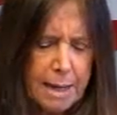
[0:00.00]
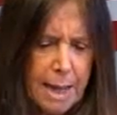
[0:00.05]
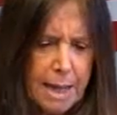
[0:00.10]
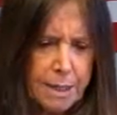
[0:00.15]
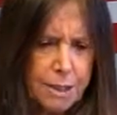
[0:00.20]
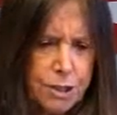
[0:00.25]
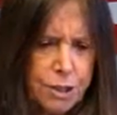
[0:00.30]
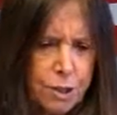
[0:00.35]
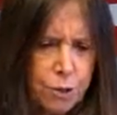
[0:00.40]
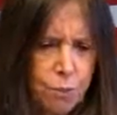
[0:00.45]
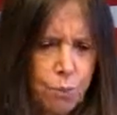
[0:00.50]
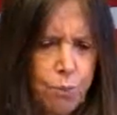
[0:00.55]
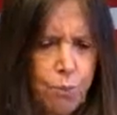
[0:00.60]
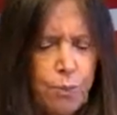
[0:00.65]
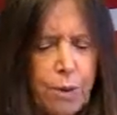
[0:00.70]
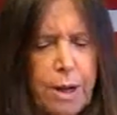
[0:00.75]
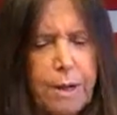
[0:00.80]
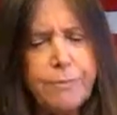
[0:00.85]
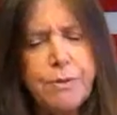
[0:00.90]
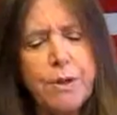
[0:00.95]
and to
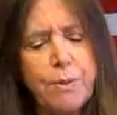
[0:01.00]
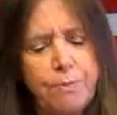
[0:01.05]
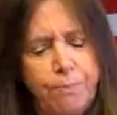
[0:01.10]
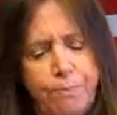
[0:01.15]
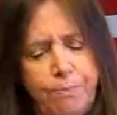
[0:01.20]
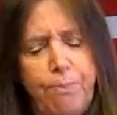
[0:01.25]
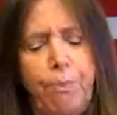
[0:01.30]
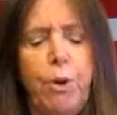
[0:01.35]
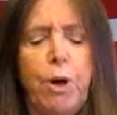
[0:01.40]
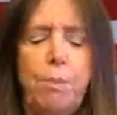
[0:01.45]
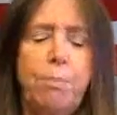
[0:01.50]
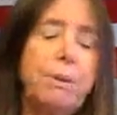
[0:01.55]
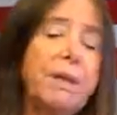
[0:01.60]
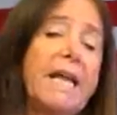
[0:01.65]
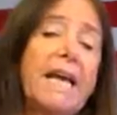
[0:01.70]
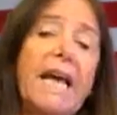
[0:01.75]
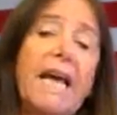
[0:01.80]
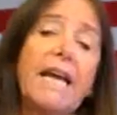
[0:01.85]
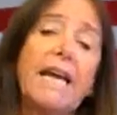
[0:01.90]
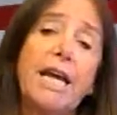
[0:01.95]
to put a
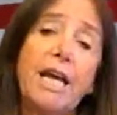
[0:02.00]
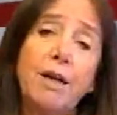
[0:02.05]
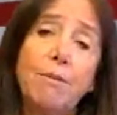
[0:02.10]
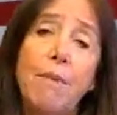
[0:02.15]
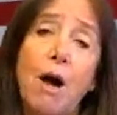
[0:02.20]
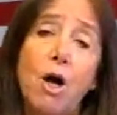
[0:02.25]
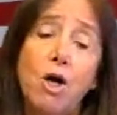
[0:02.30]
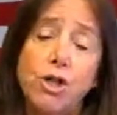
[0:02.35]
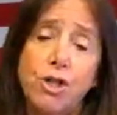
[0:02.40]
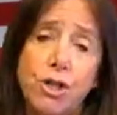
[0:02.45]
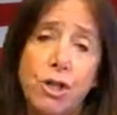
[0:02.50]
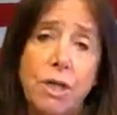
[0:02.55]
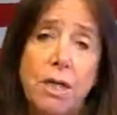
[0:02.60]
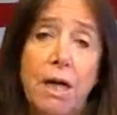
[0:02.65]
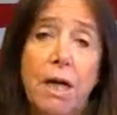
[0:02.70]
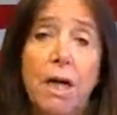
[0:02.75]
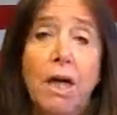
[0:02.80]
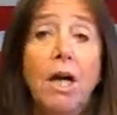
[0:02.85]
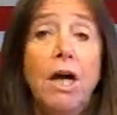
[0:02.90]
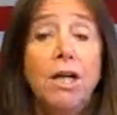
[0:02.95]
plan in motion
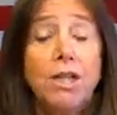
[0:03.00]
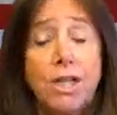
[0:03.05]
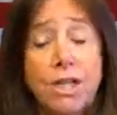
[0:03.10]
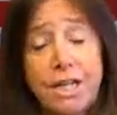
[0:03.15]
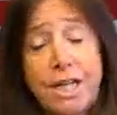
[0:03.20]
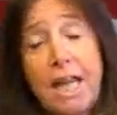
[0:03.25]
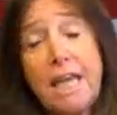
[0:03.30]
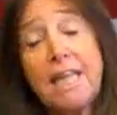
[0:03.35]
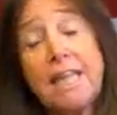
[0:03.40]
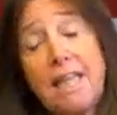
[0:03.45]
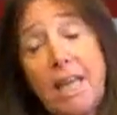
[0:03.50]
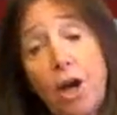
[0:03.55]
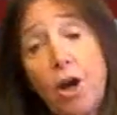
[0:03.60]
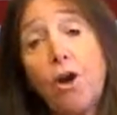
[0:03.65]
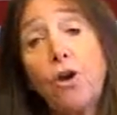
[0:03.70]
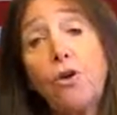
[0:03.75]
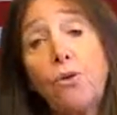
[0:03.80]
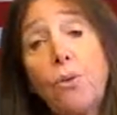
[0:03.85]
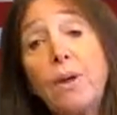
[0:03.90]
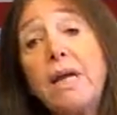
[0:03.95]
to take their
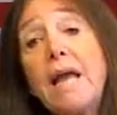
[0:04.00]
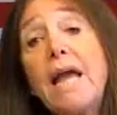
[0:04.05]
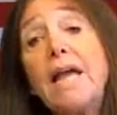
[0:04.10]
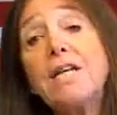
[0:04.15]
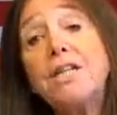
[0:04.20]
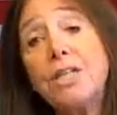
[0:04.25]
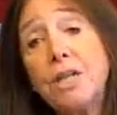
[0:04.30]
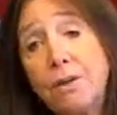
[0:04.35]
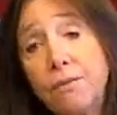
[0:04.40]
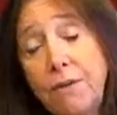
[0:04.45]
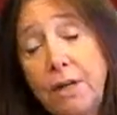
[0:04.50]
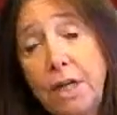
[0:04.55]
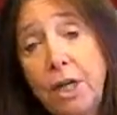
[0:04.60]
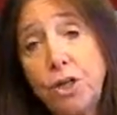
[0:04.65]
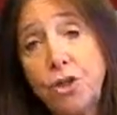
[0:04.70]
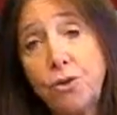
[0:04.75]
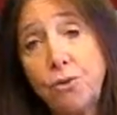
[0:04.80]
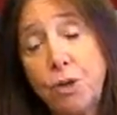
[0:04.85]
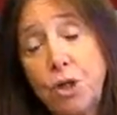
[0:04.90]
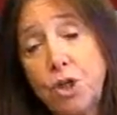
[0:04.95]
creativity
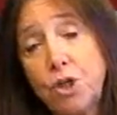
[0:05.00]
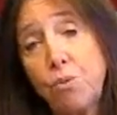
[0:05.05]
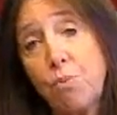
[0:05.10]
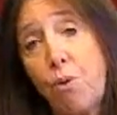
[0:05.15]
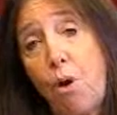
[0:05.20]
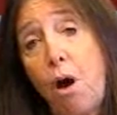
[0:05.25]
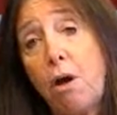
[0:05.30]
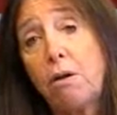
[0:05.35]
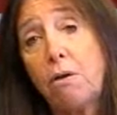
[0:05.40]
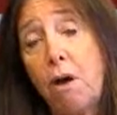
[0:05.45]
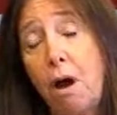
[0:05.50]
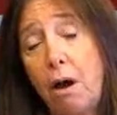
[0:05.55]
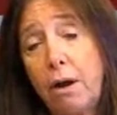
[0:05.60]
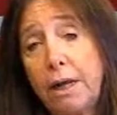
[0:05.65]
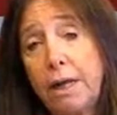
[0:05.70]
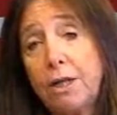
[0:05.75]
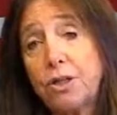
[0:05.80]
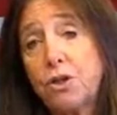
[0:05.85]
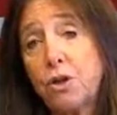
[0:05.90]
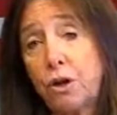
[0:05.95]
to reach a broader
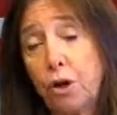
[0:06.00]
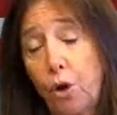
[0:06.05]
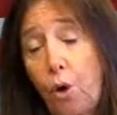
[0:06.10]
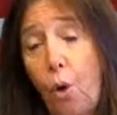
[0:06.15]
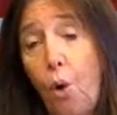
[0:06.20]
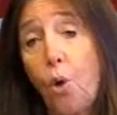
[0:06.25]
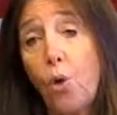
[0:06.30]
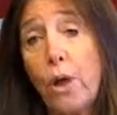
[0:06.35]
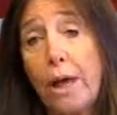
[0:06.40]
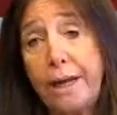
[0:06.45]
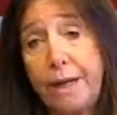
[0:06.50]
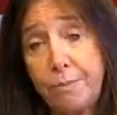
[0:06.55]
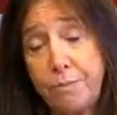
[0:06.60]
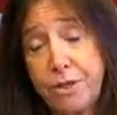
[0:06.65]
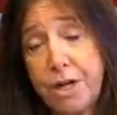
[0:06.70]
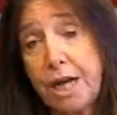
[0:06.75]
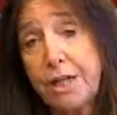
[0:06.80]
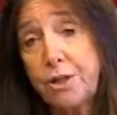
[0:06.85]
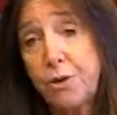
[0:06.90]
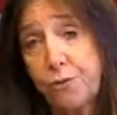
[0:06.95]
audience and a goal and
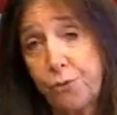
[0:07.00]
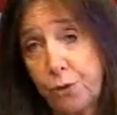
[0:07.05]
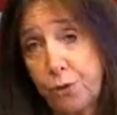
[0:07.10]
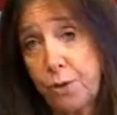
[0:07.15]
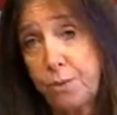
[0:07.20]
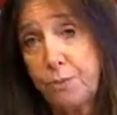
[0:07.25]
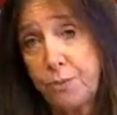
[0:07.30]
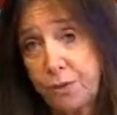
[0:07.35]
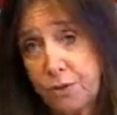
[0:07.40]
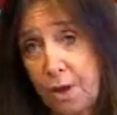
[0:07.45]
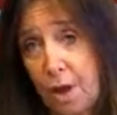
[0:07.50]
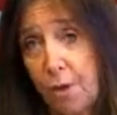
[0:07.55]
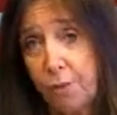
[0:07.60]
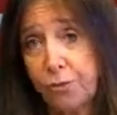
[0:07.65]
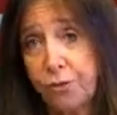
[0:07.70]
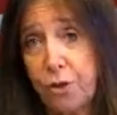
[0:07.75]
objective for themselves.